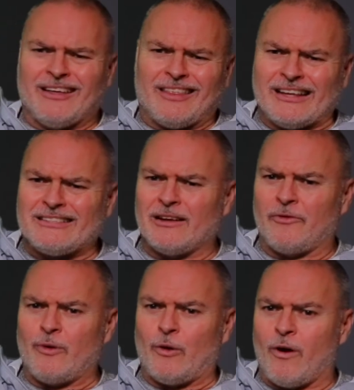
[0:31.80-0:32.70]
They said
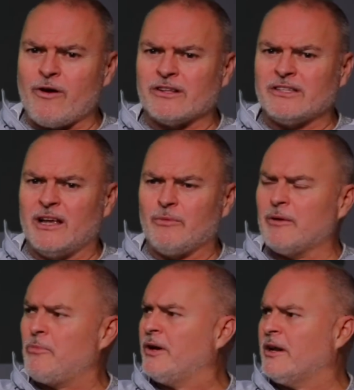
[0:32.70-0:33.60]
if we quarantine, we
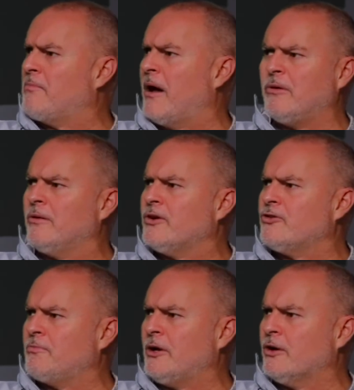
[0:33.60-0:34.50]
get put in a bubble, we
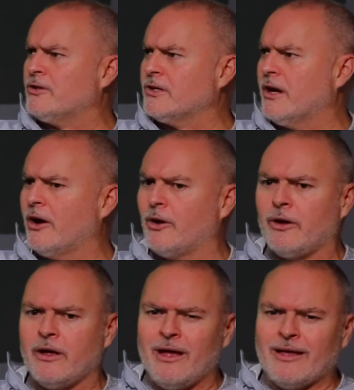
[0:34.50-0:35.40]
should be good to go.
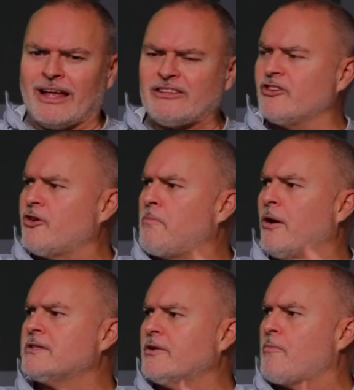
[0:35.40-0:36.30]
They had such a
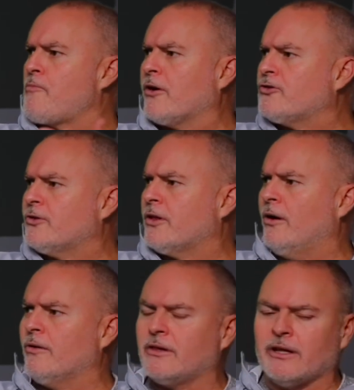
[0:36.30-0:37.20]
positive approach to the
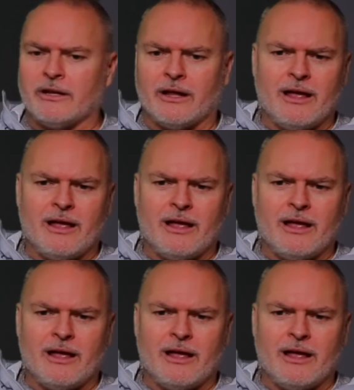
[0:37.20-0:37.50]
whole thing.